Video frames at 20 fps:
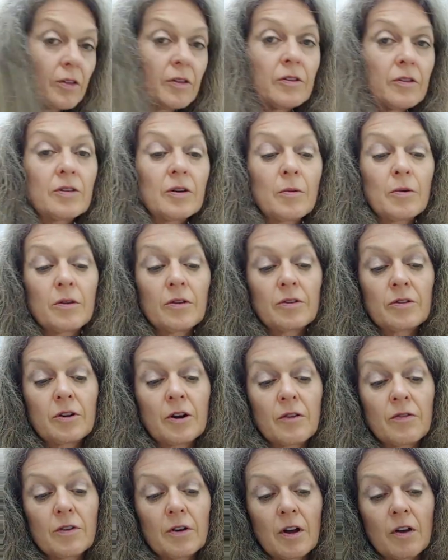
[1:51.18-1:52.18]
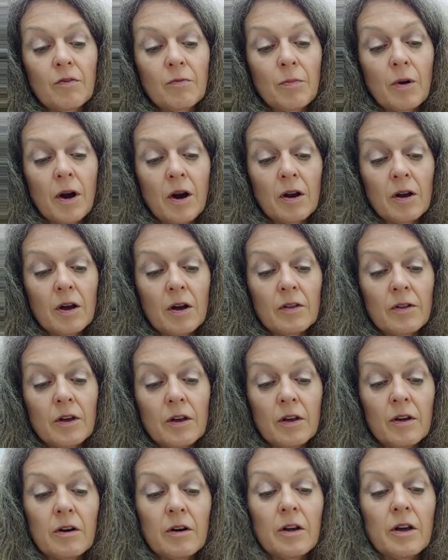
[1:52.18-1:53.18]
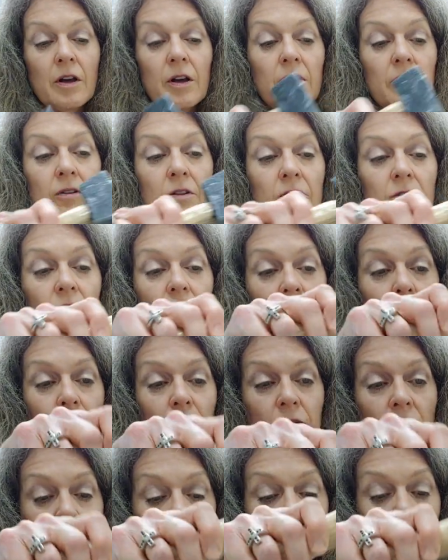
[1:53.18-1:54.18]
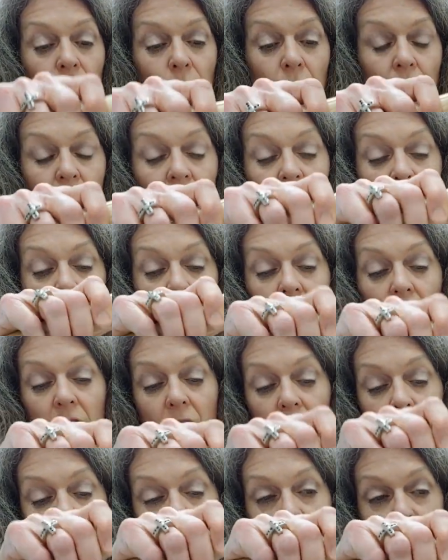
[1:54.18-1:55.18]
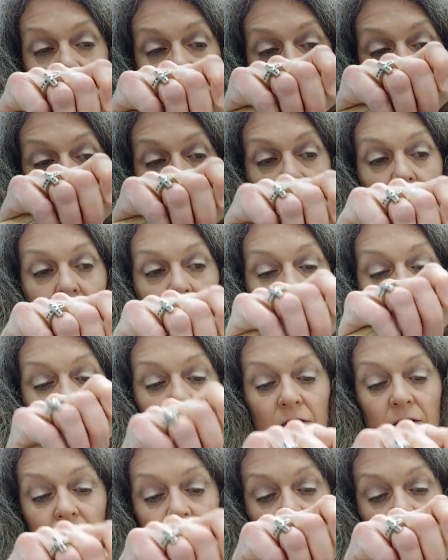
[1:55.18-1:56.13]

than some of the stuff that I've bought on the internet. The soapstone is pretty kind.